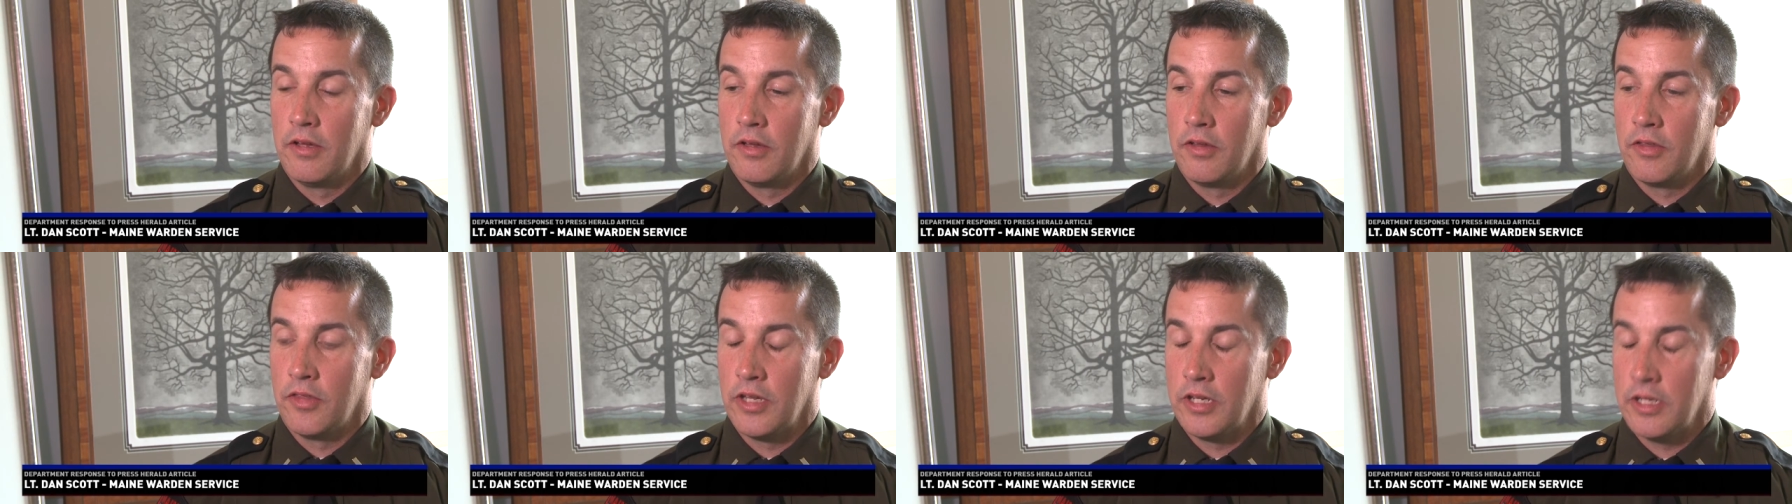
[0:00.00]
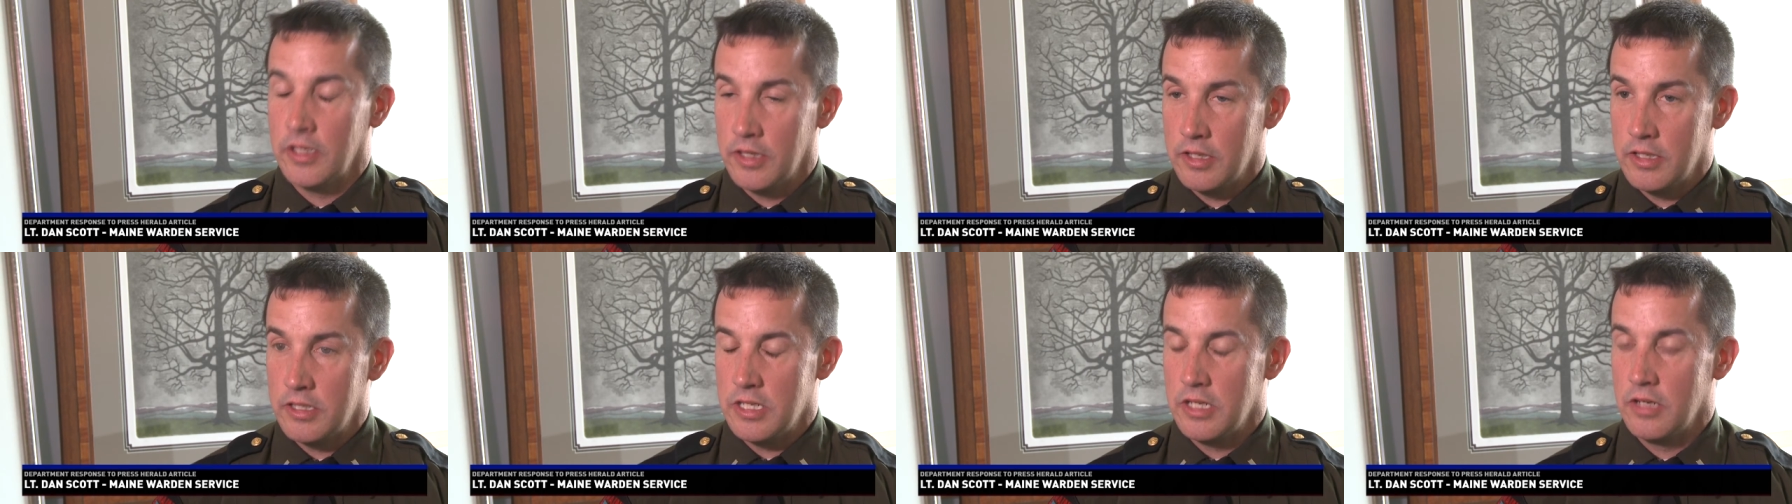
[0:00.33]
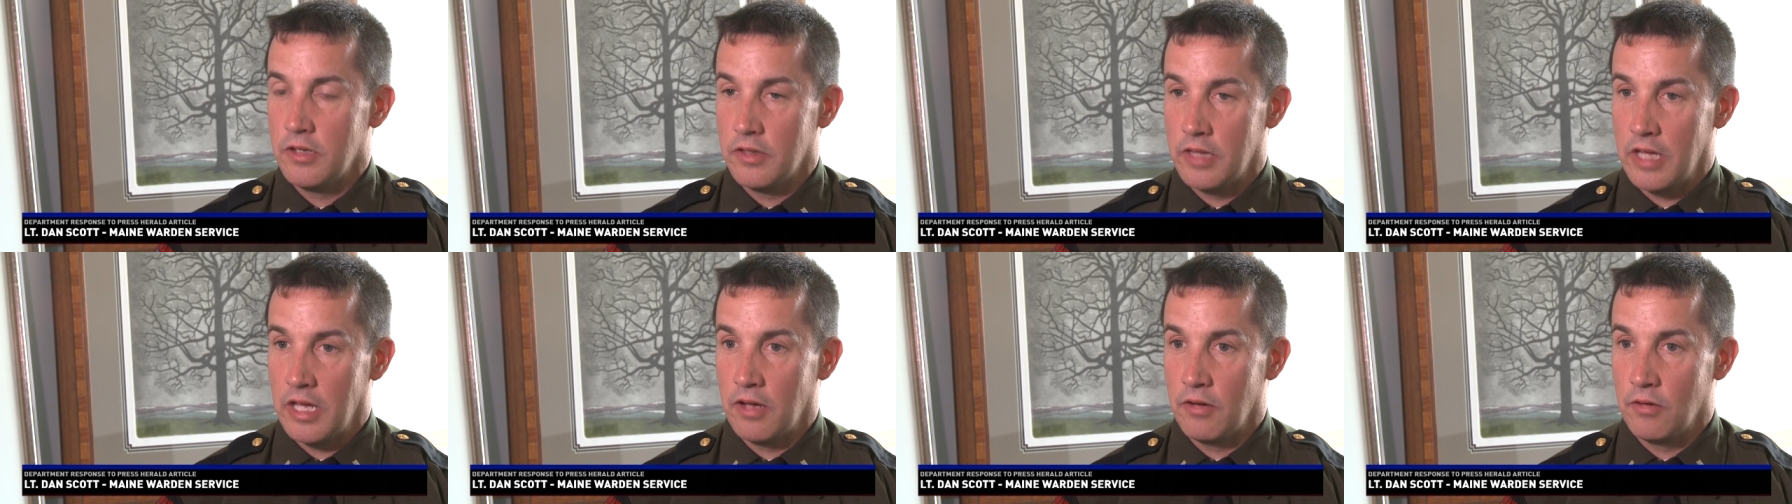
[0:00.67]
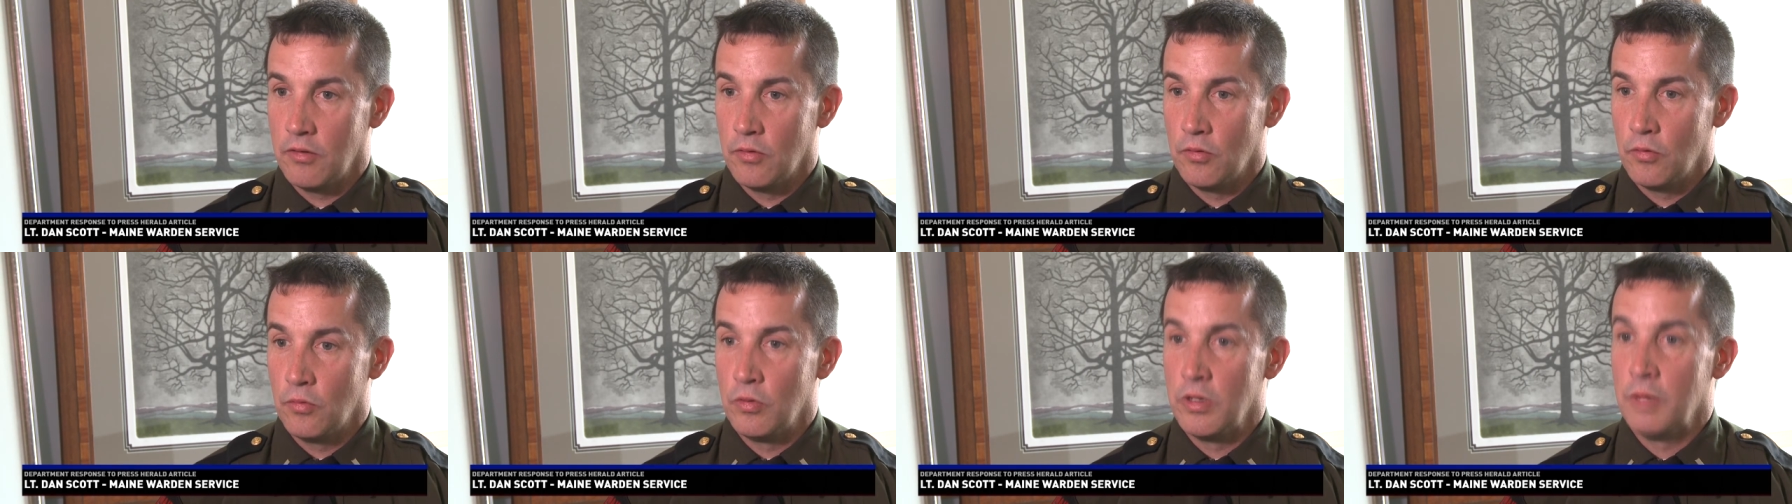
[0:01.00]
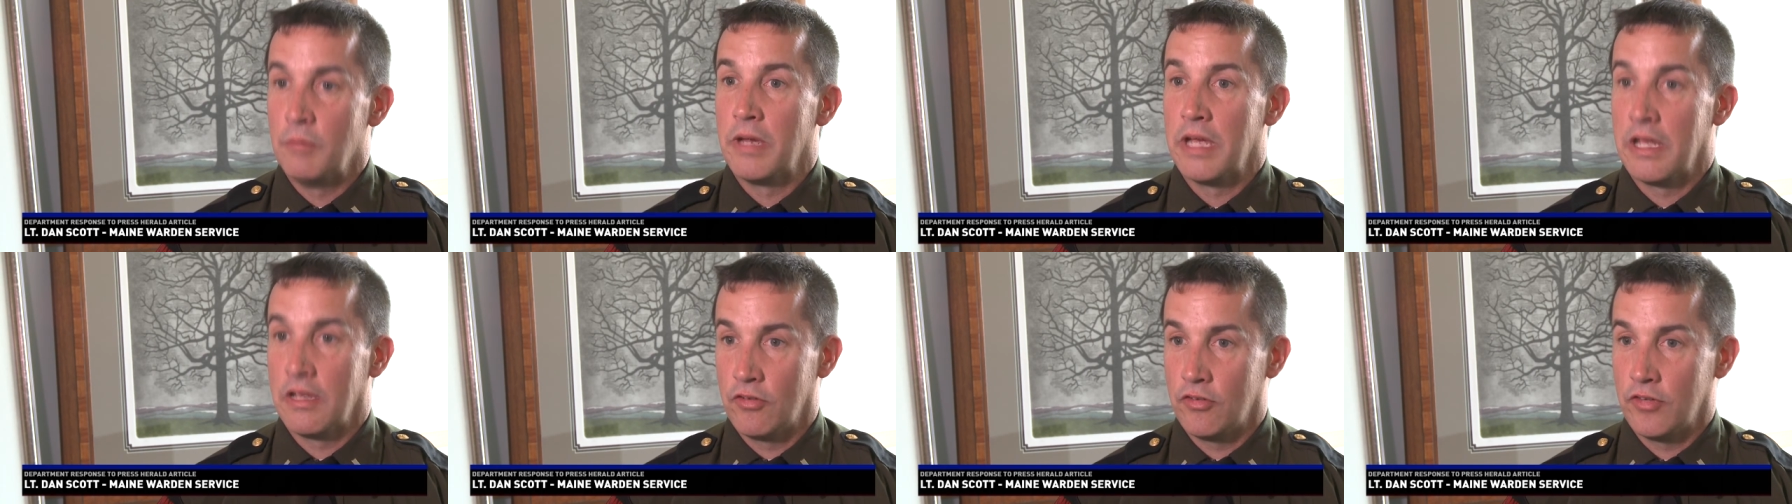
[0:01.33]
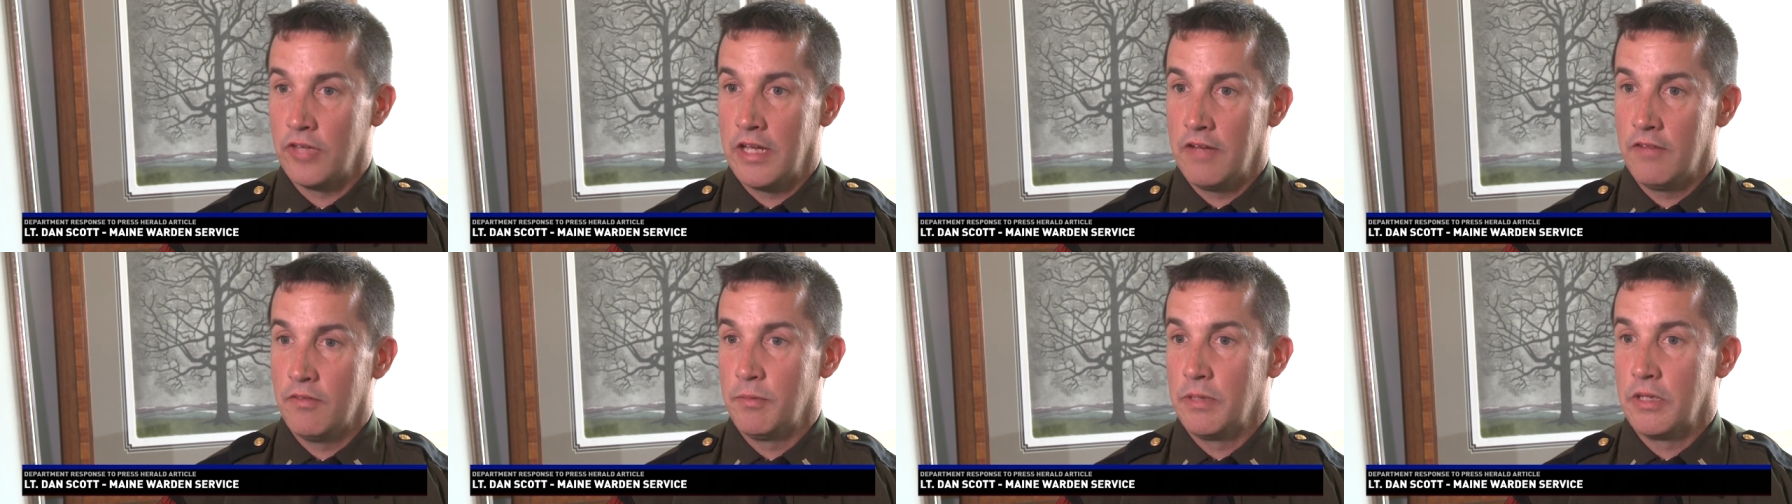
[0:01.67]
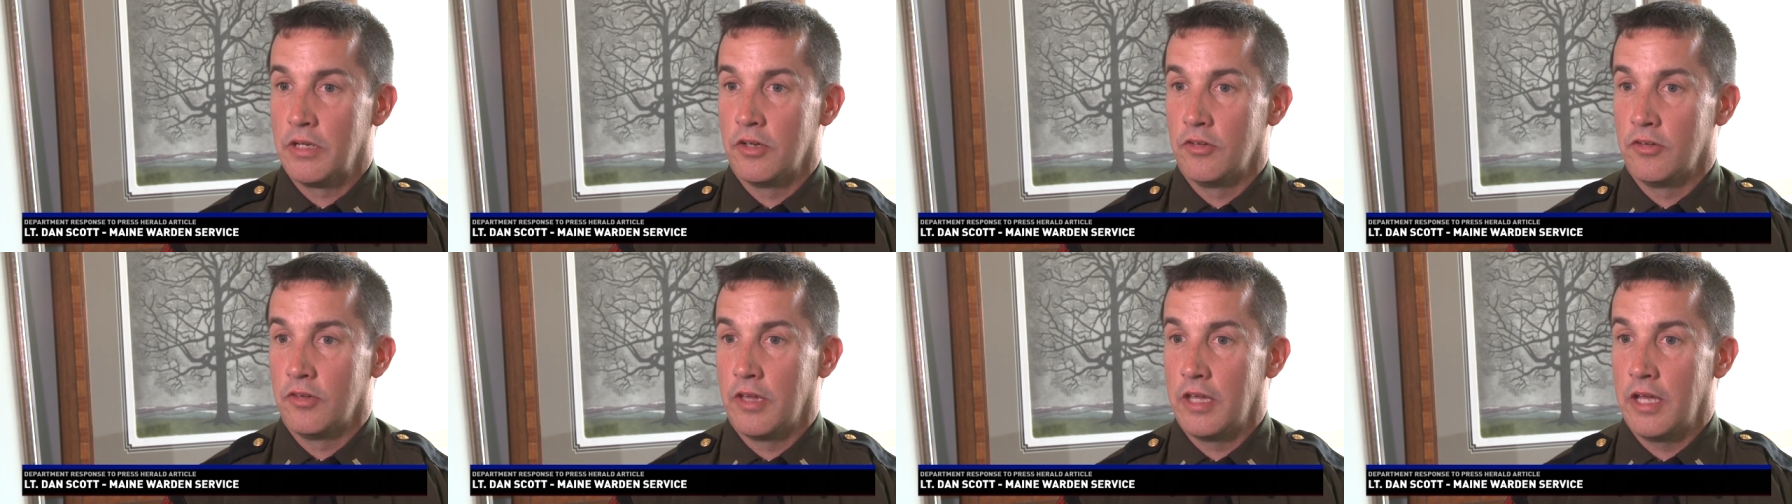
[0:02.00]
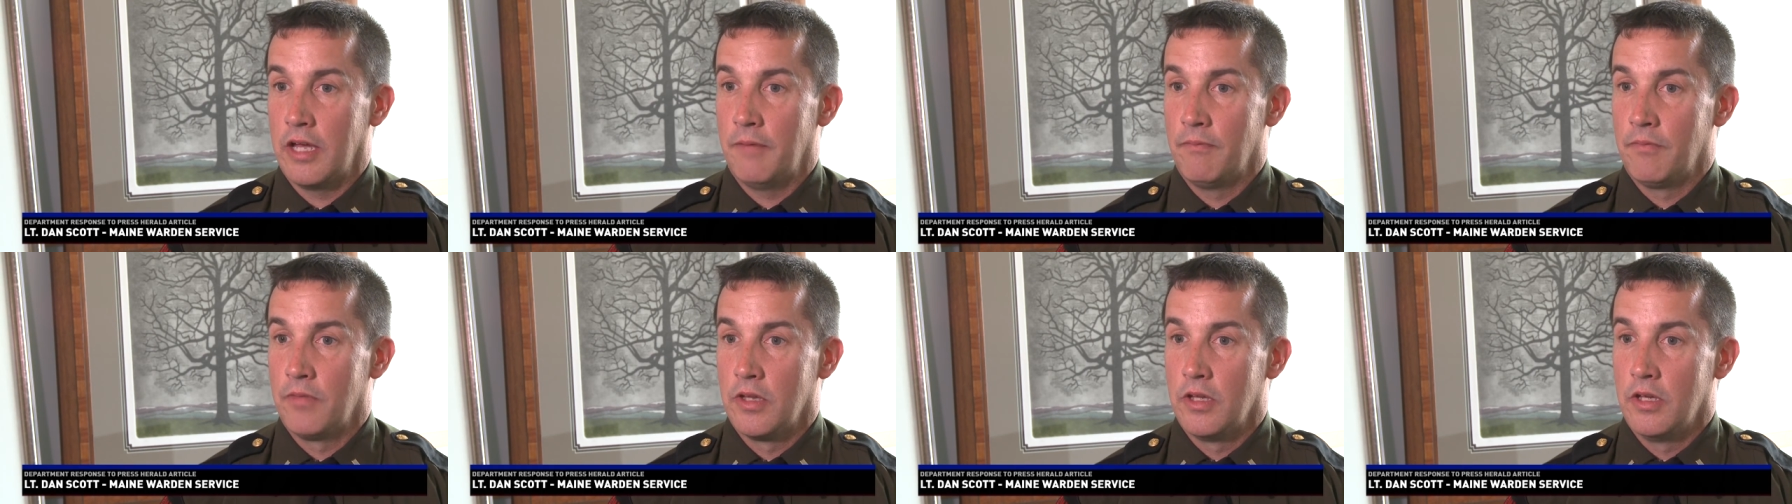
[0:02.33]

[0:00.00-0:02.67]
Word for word: think of the deer that we may have saved because of that.